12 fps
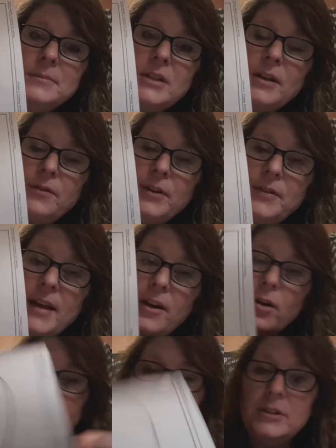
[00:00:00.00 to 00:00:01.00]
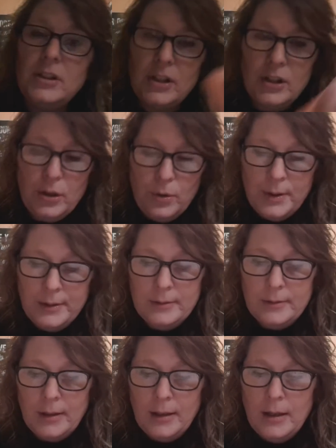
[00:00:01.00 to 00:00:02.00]
convert that over to
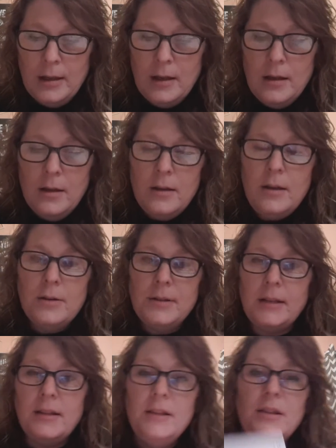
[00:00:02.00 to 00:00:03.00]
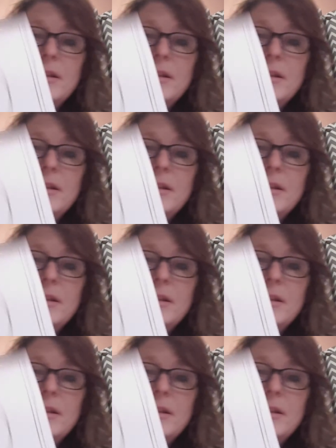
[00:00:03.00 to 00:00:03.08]
using